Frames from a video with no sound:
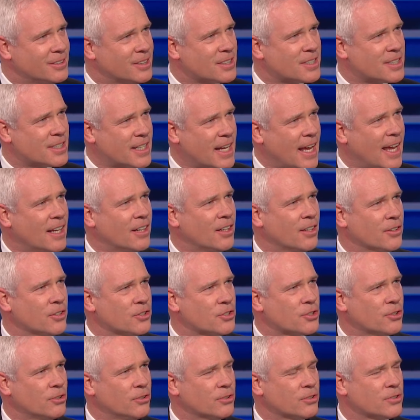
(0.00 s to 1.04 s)
to stand on the
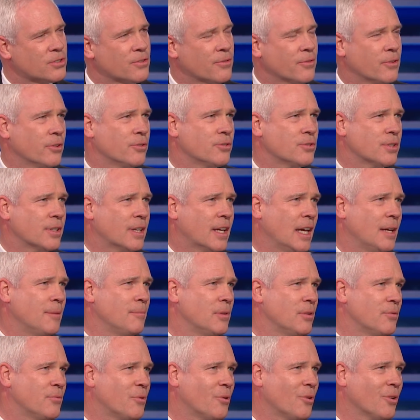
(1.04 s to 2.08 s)
shoulders of those who came
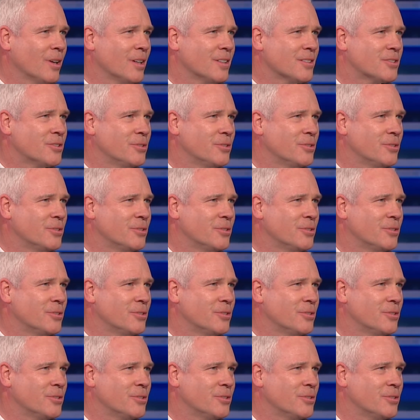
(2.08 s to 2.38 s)
before us.